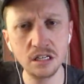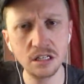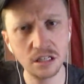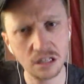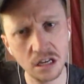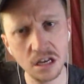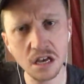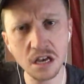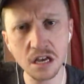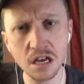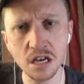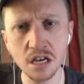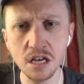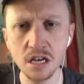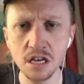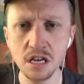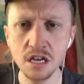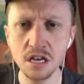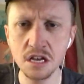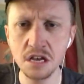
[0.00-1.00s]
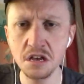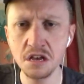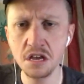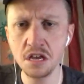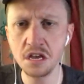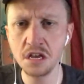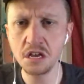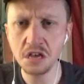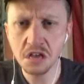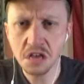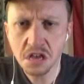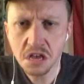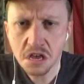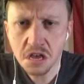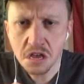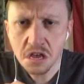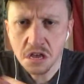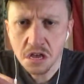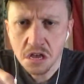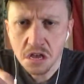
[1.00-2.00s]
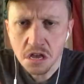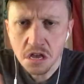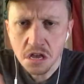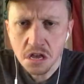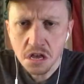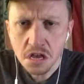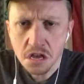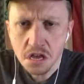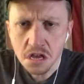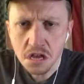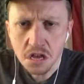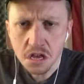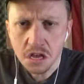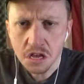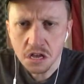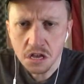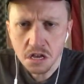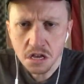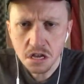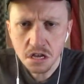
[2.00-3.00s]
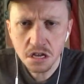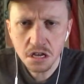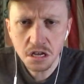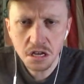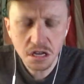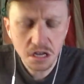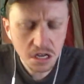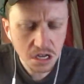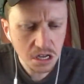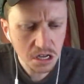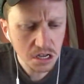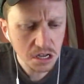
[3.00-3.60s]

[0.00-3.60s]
Nobody speaks.